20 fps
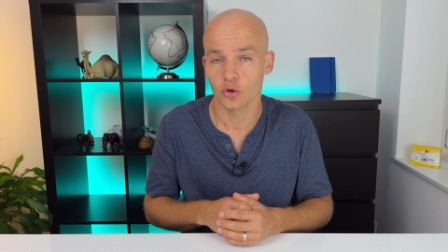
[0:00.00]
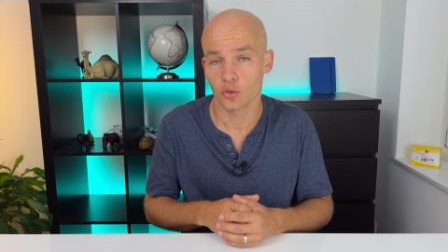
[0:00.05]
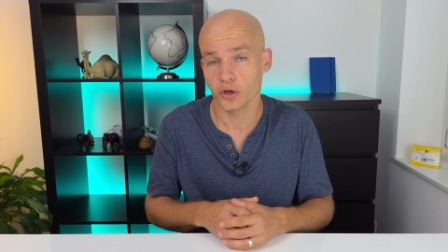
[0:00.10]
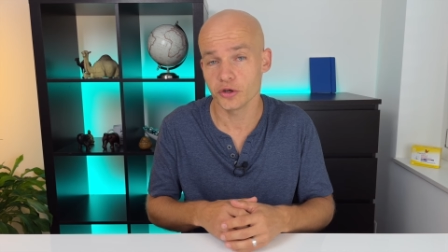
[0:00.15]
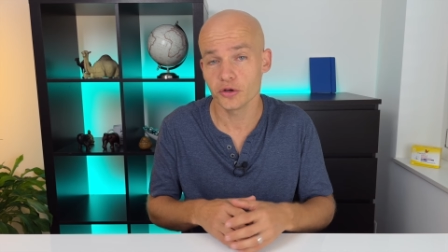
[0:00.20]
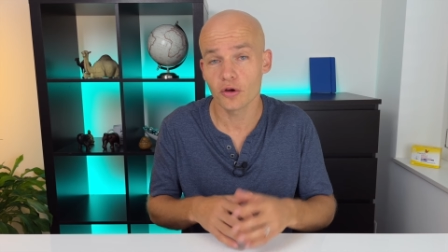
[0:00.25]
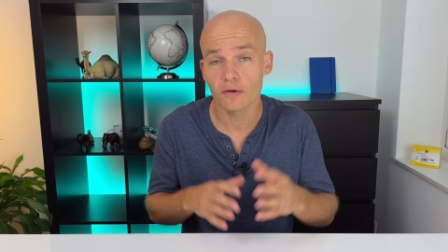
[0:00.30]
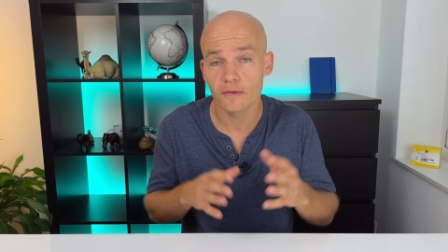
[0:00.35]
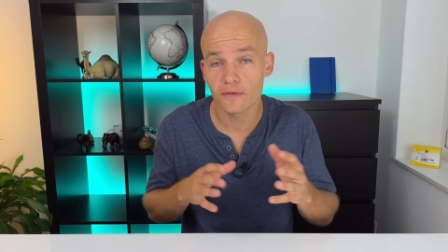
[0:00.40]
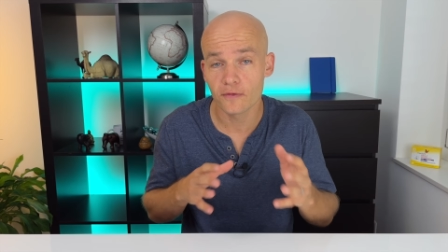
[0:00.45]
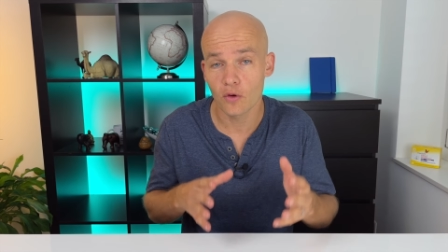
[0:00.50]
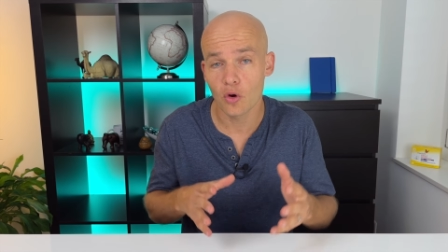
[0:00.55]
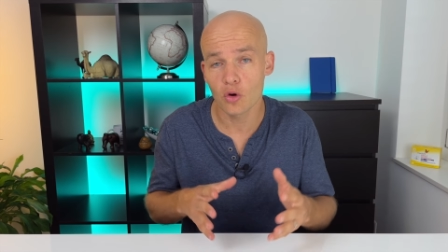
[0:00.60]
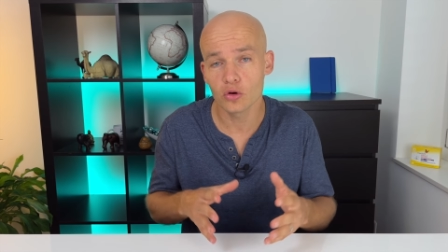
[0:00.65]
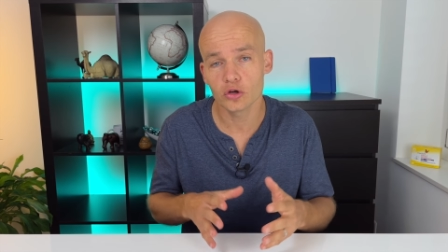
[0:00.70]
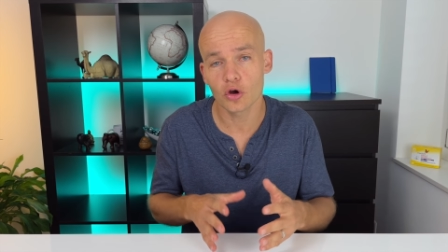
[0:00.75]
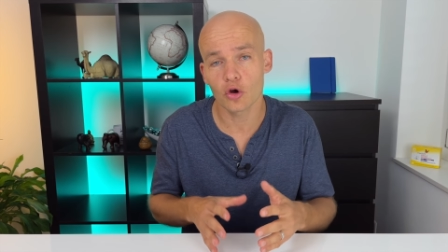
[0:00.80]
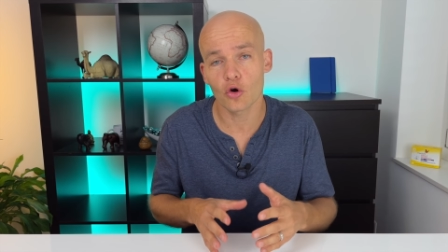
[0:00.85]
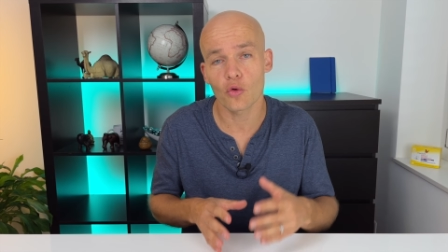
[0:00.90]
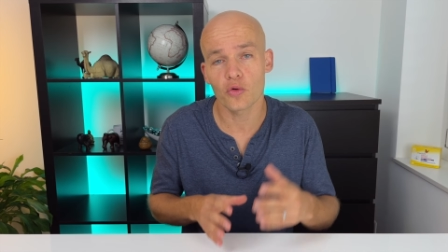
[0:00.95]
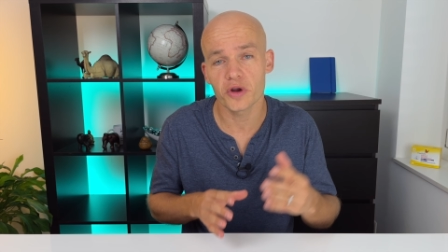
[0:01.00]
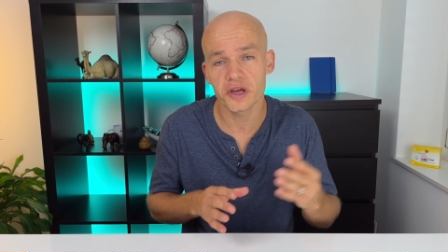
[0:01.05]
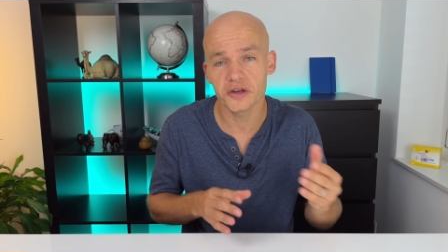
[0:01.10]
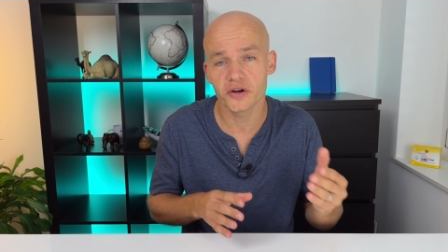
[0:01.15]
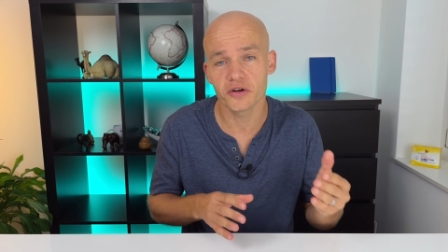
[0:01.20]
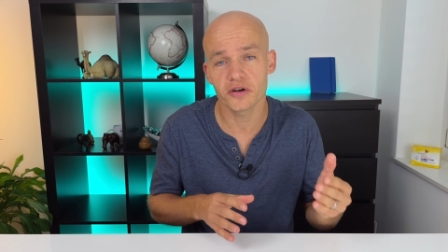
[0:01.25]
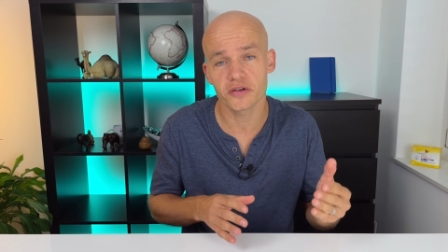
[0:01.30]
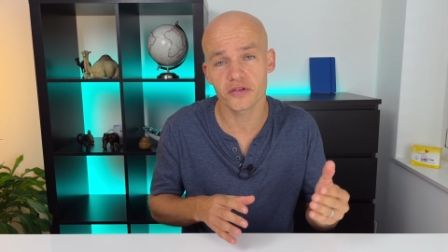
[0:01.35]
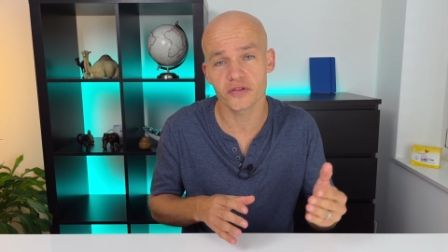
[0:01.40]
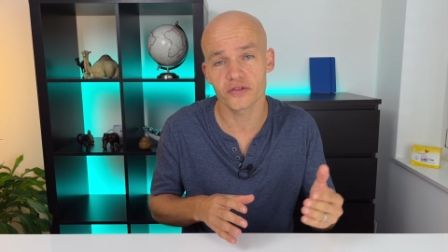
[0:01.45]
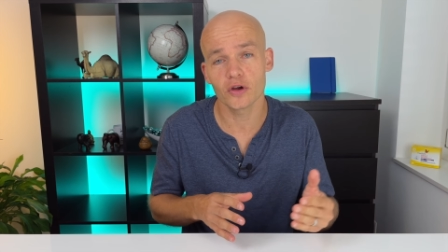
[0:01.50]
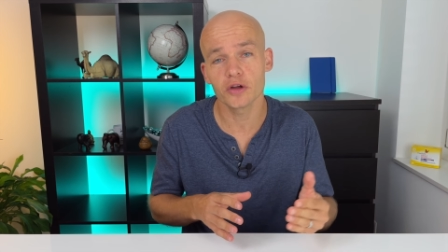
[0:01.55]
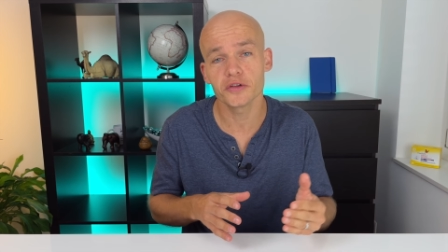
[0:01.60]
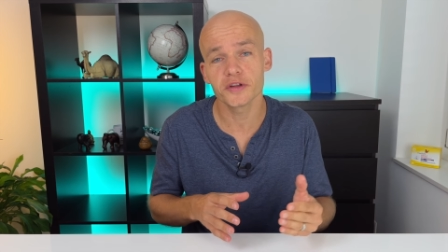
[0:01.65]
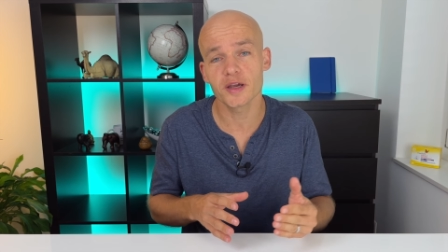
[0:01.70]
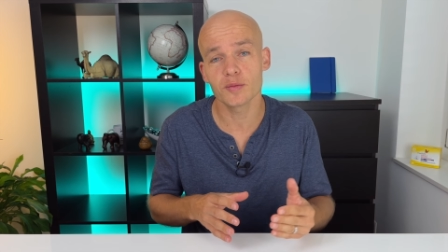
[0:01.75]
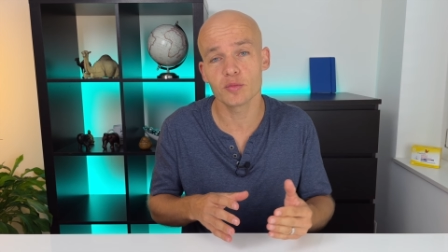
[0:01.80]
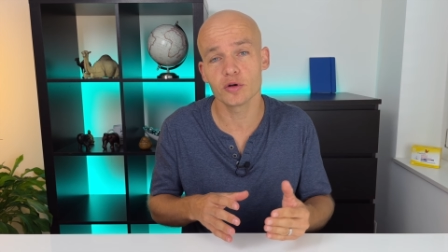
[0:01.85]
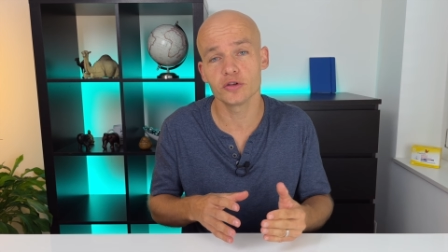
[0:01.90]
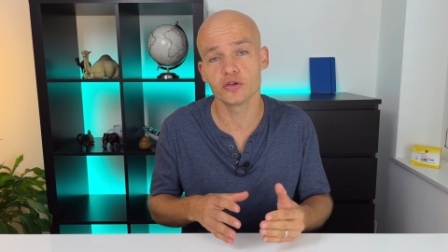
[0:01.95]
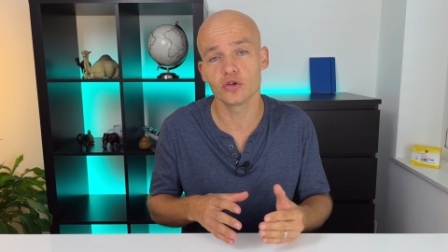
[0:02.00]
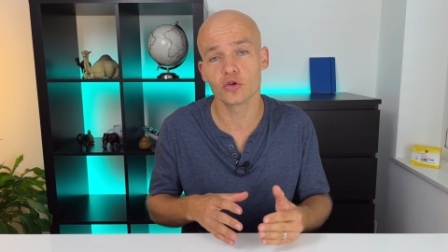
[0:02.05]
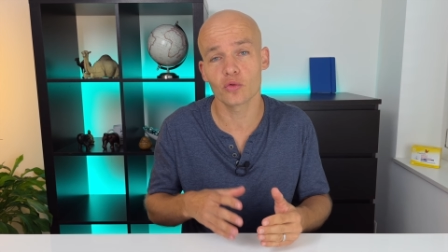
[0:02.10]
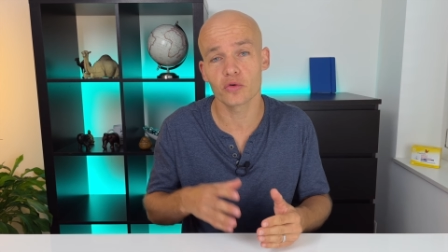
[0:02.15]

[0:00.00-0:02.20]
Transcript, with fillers: when your phone or reader is not able to